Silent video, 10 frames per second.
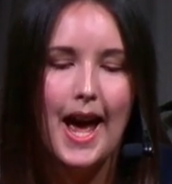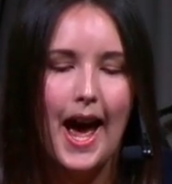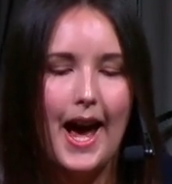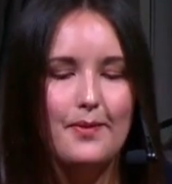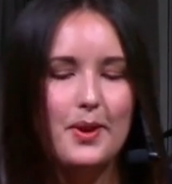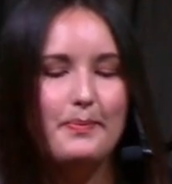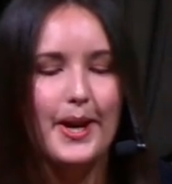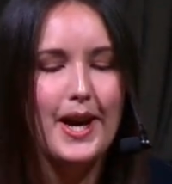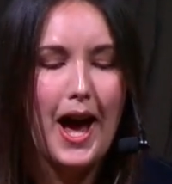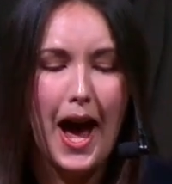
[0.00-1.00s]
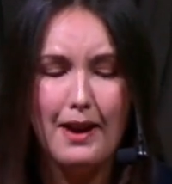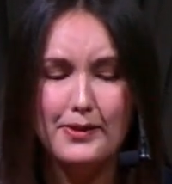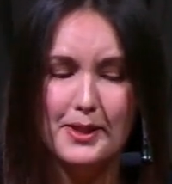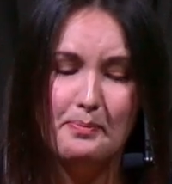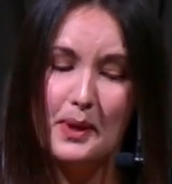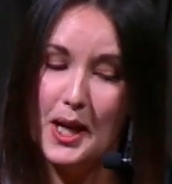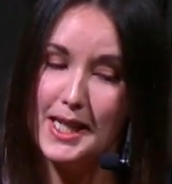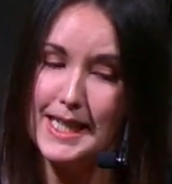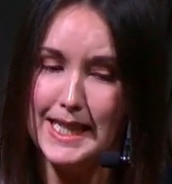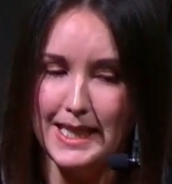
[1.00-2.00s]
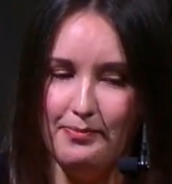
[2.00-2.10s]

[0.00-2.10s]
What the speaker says: But Aftonbladet,